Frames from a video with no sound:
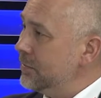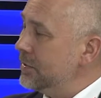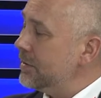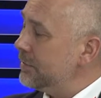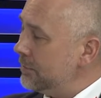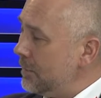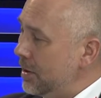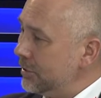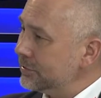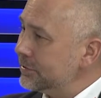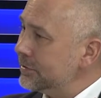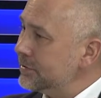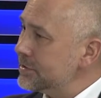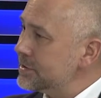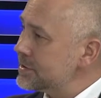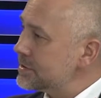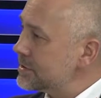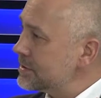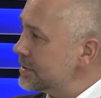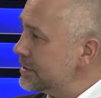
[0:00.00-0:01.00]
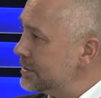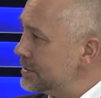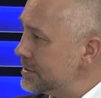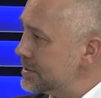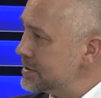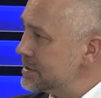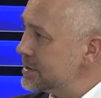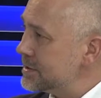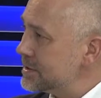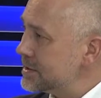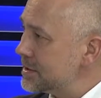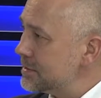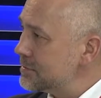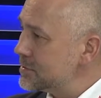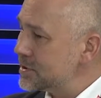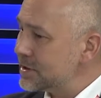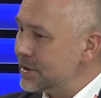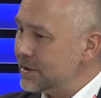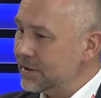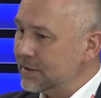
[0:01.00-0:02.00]
We have mounted these
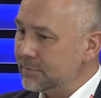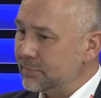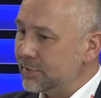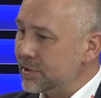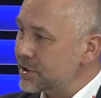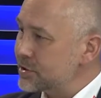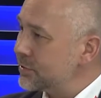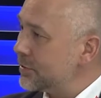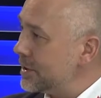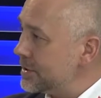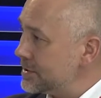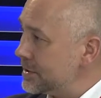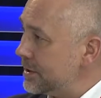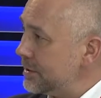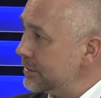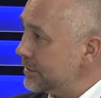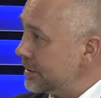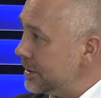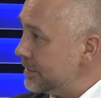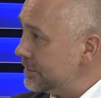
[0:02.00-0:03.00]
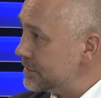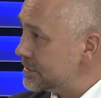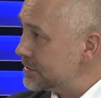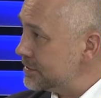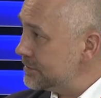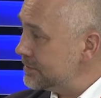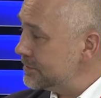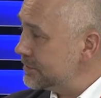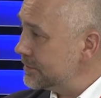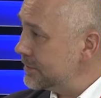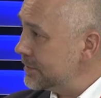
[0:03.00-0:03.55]
systems in pressurized aircrafts.